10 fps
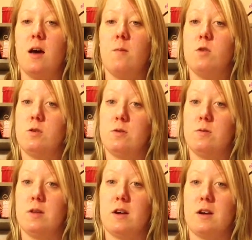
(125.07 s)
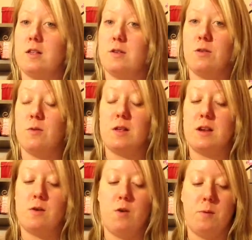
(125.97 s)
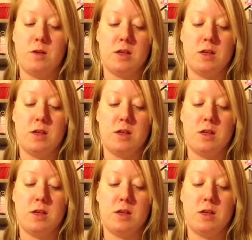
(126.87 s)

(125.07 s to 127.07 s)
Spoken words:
Which was really good. So there wasn't a whole bunch